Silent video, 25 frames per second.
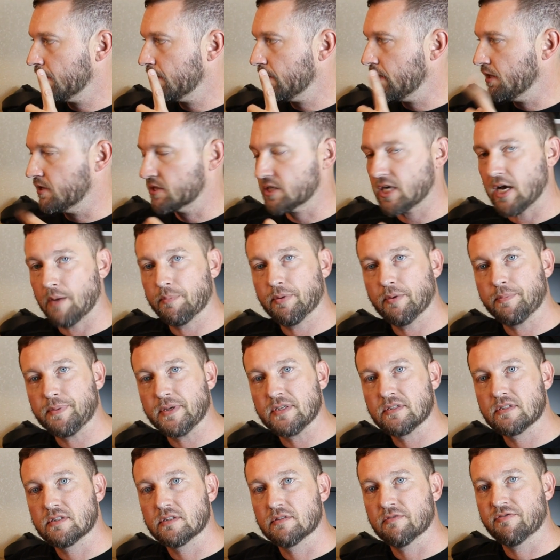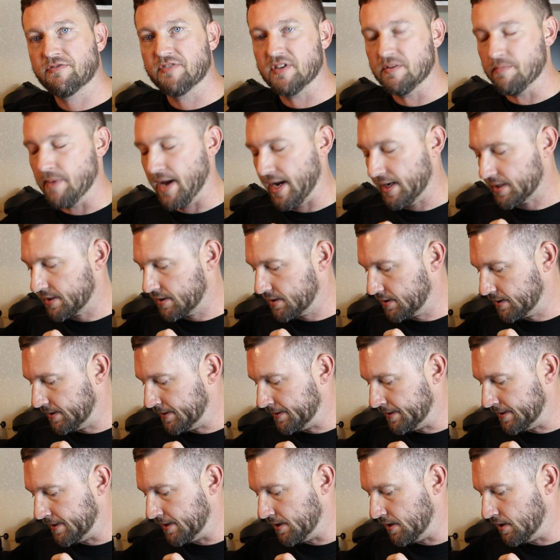Here's a couple of pieces of feedback.
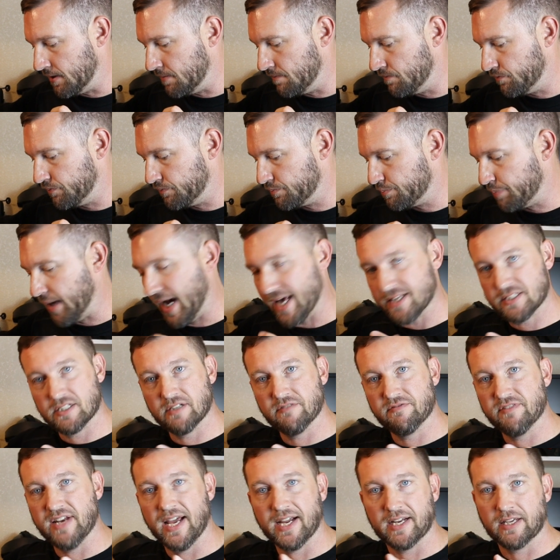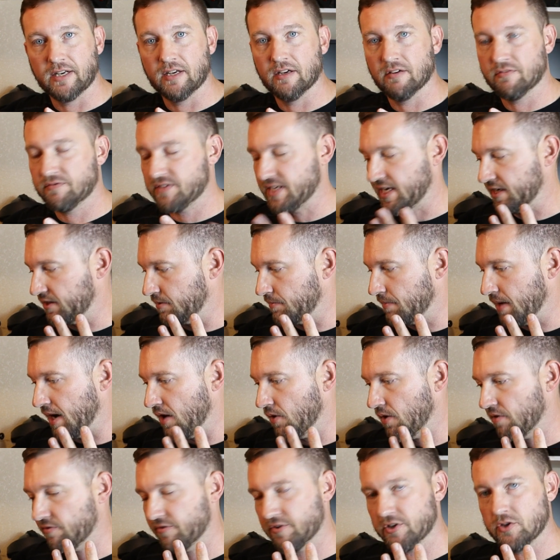Positive, negative, take them
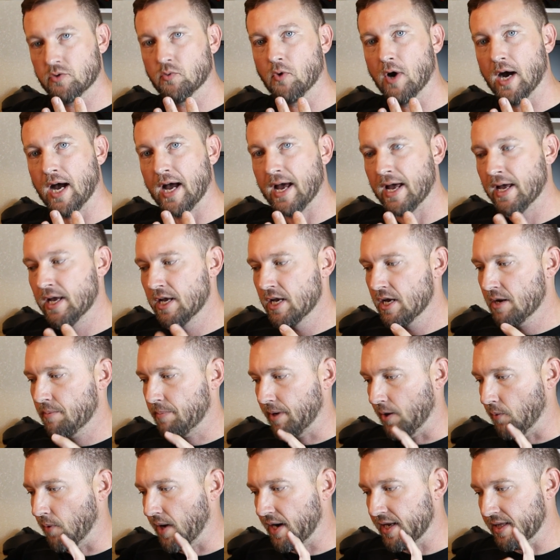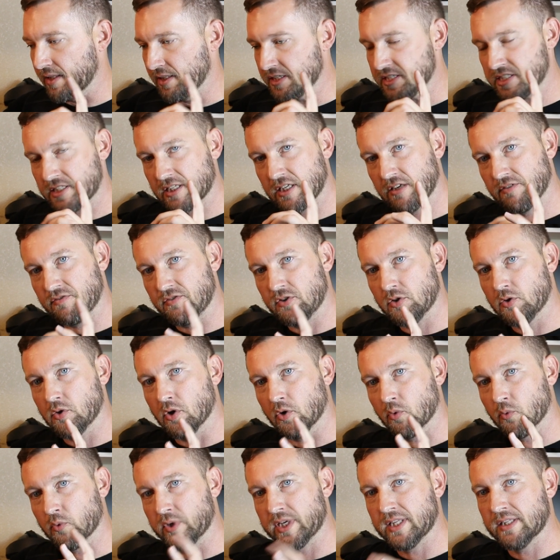however you want, but I wanna at least give you
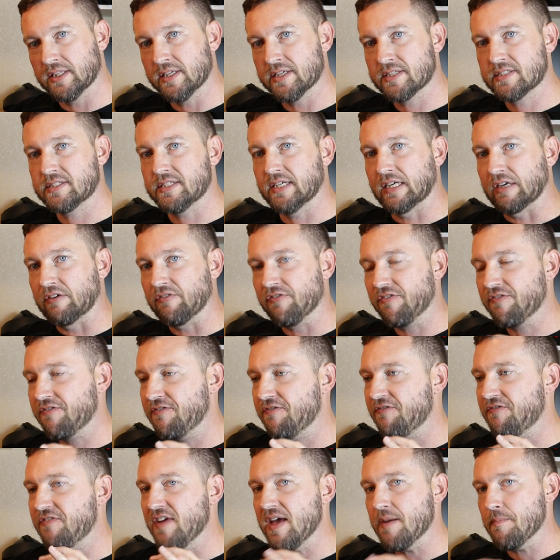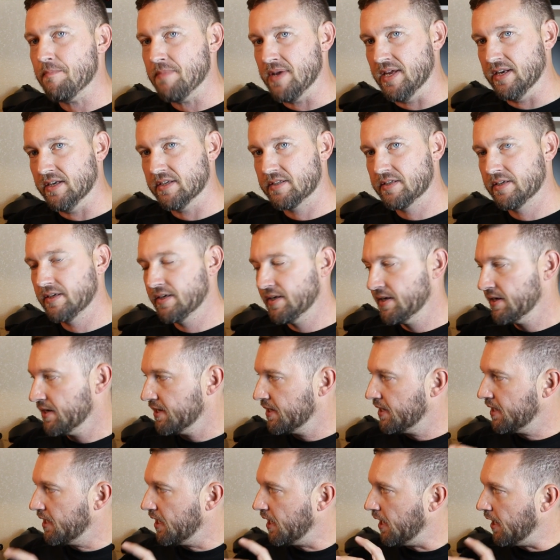a realistic fitment
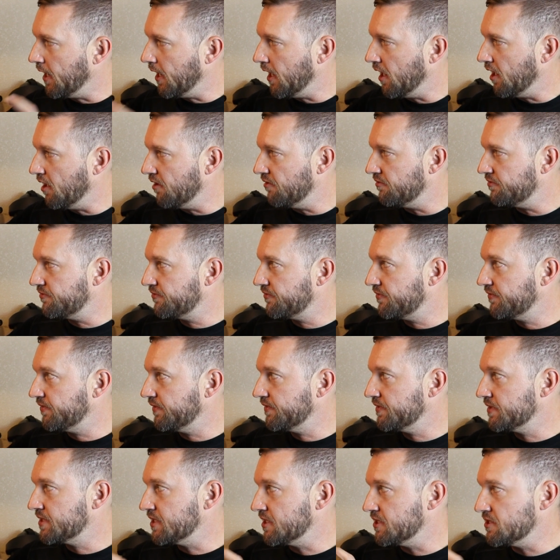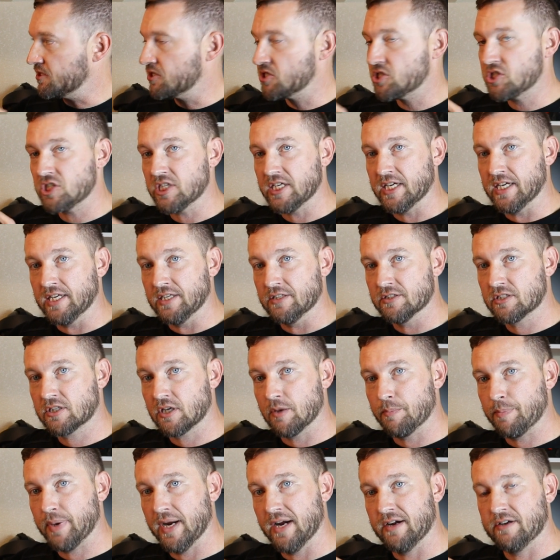of these jeans
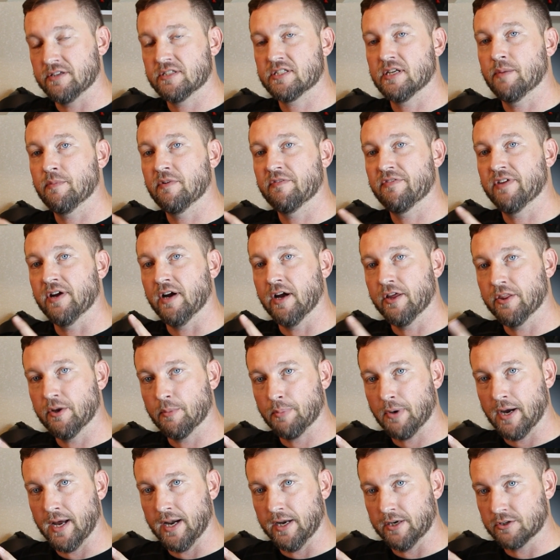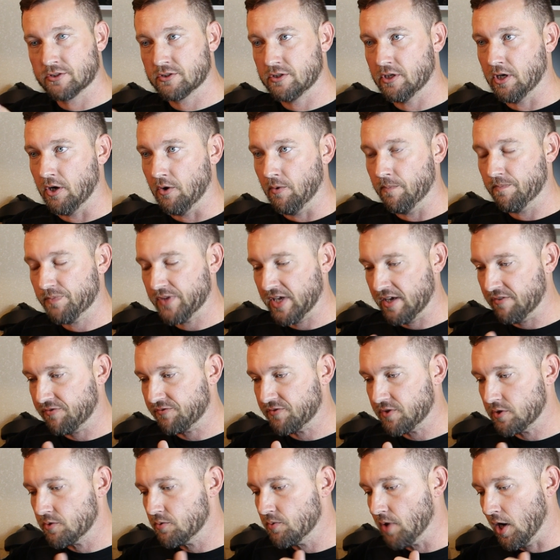compared to some of their other products. So
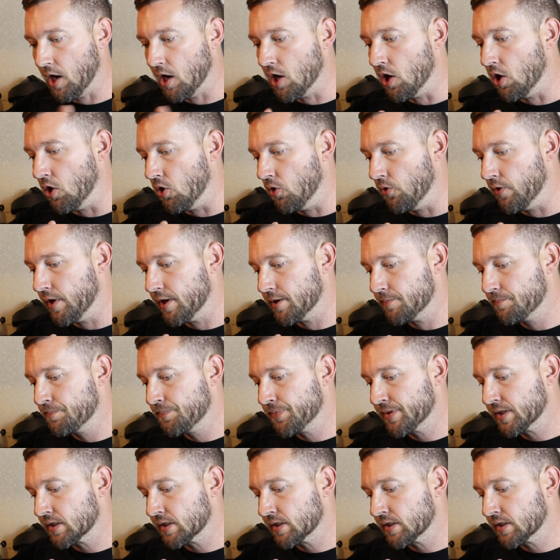if you own